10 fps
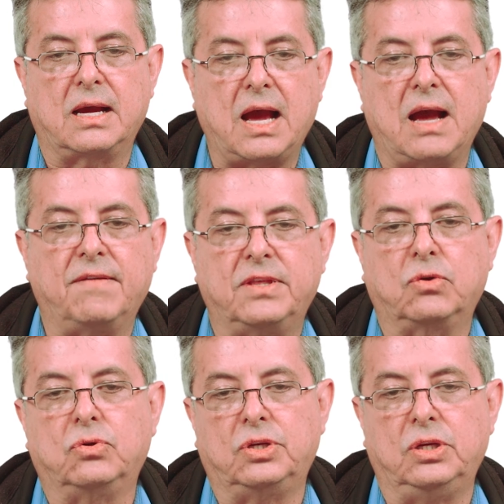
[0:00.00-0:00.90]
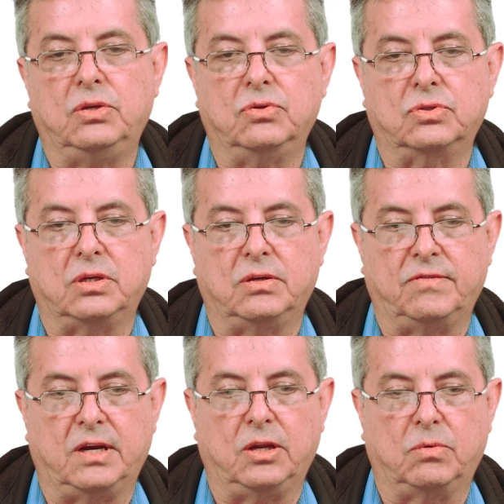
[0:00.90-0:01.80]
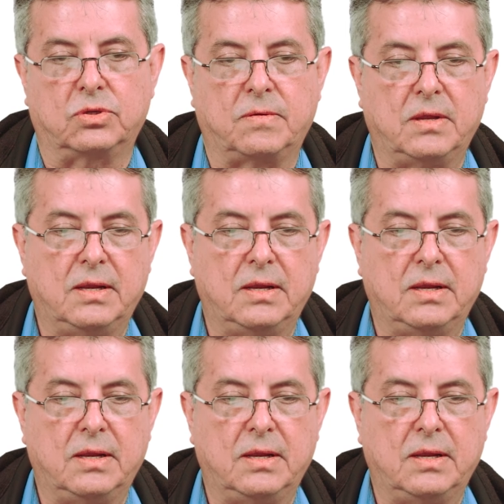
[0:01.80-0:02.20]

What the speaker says: have the continuous variables.